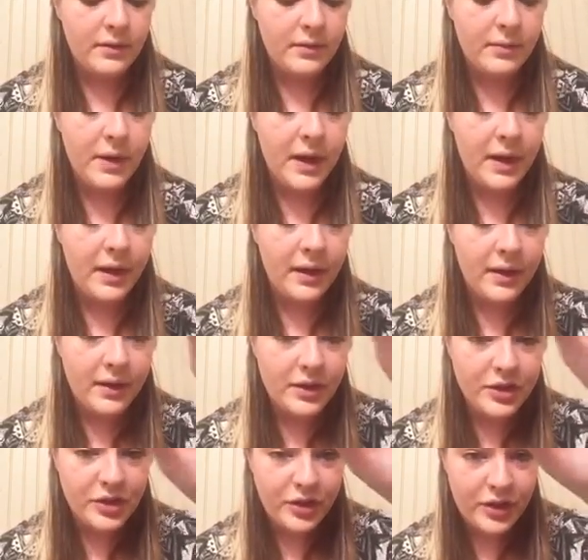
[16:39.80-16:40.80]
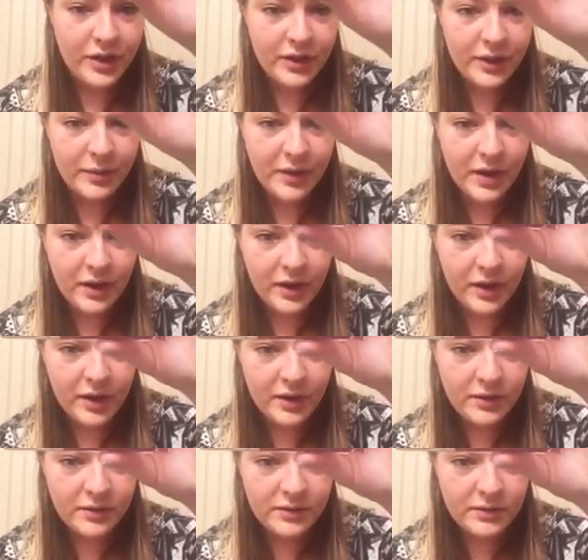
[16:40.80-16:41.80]
my Enduring Lip
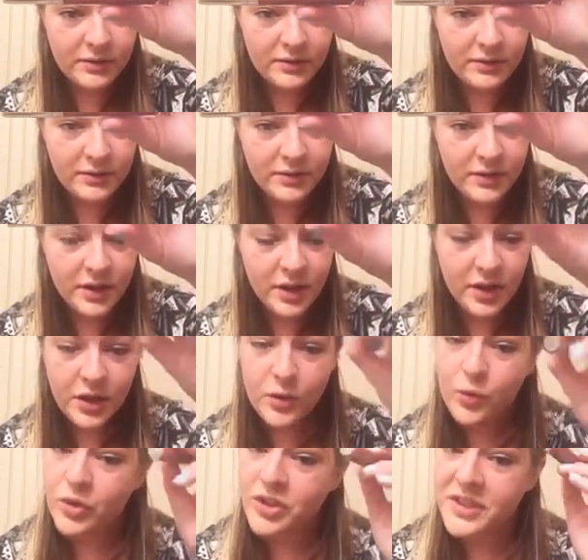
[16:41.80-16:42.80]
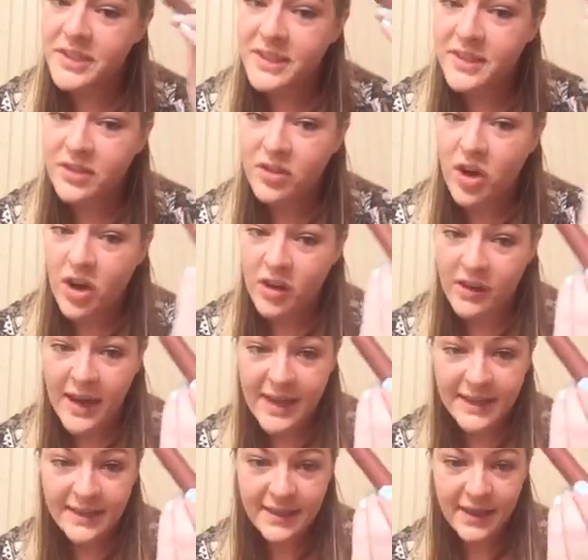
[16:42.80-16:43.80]
Color, which this is long
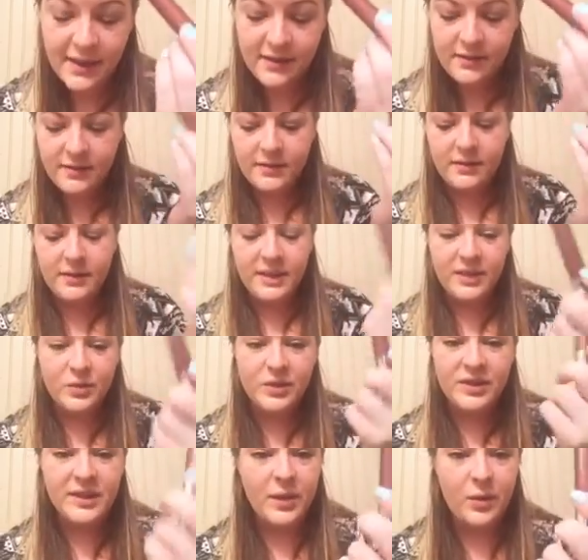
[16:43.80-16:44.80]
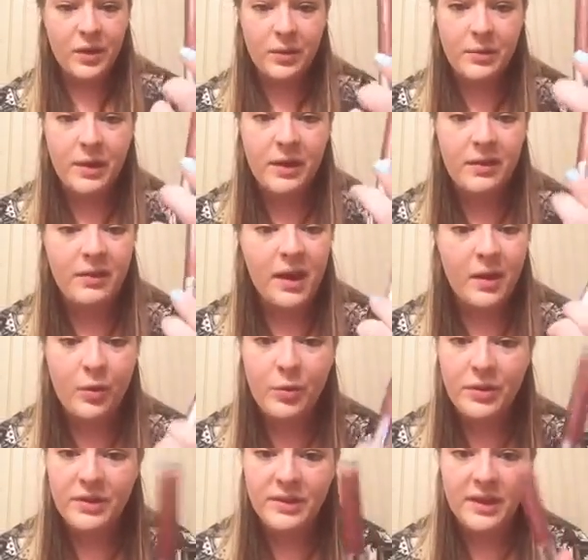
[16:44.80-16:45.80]
lasting. This will stay with me. I will
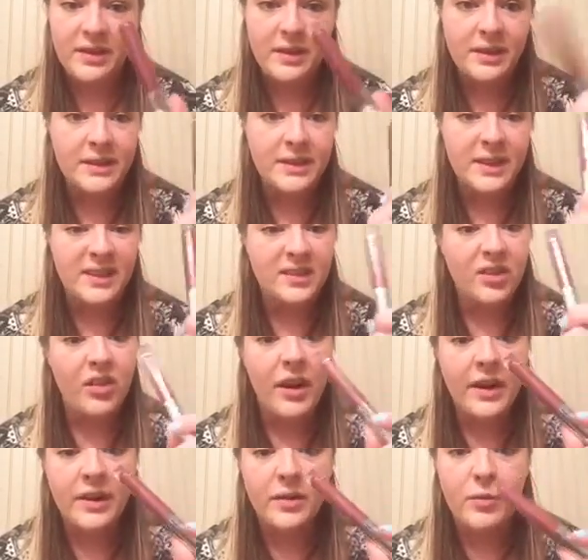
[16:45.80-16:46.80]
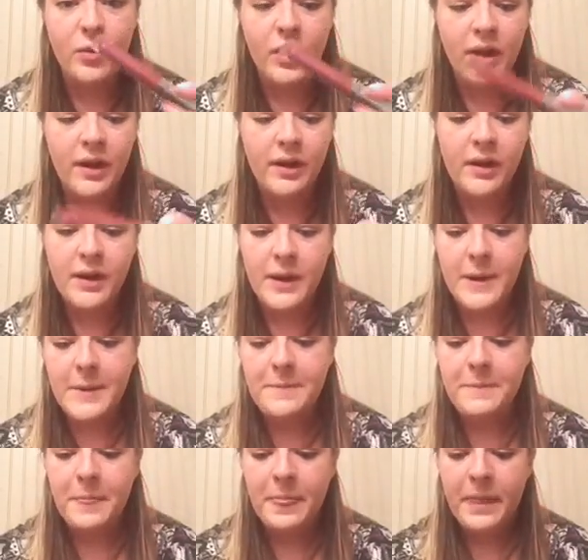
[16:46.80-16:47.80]
put this on like 6 o'clock in the morning,
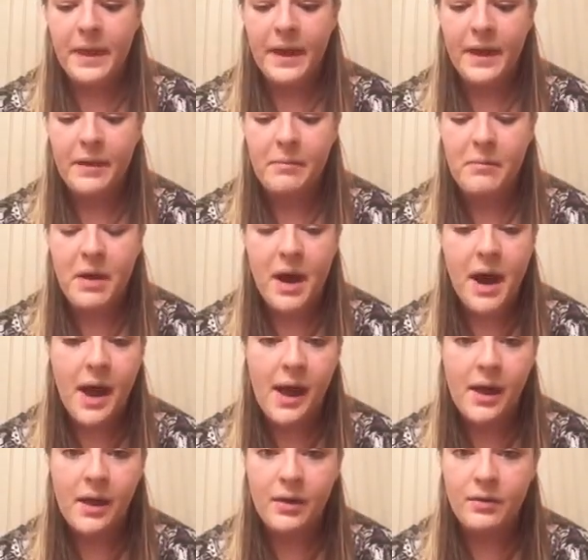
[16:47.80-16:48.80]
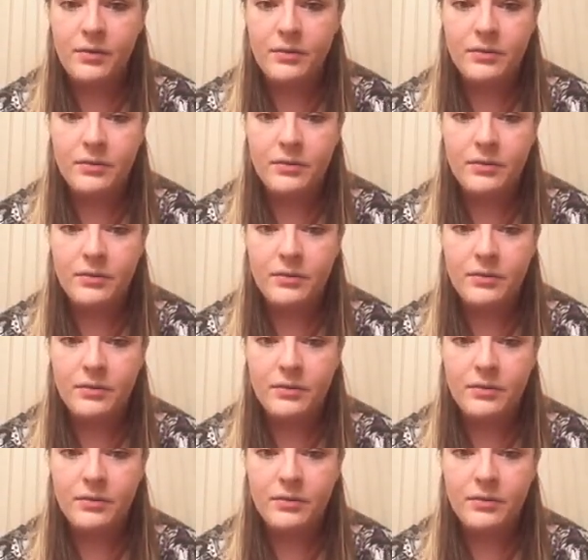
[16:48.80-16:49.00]
and by